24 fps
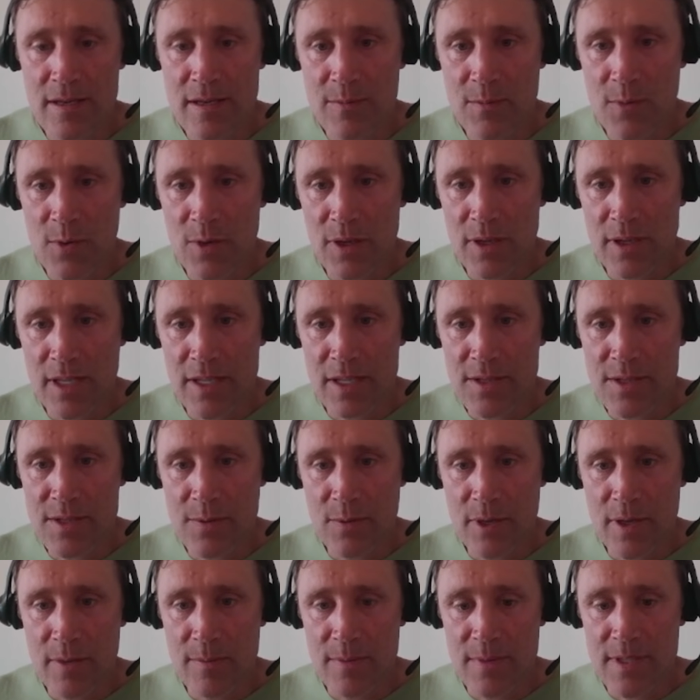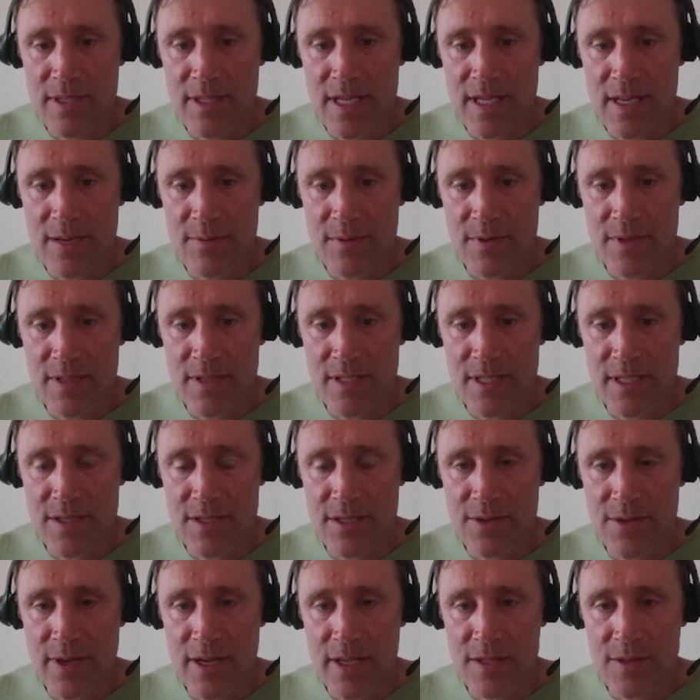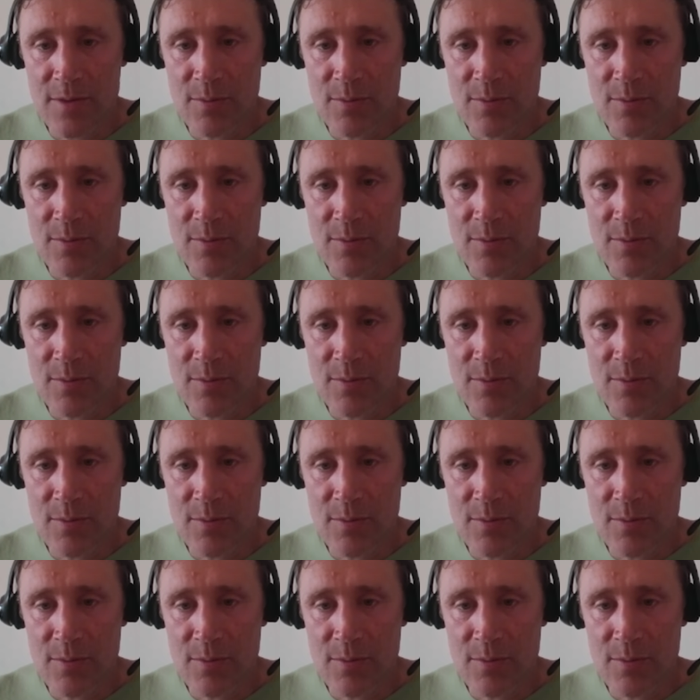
More or less you want him to stay with his knees straight,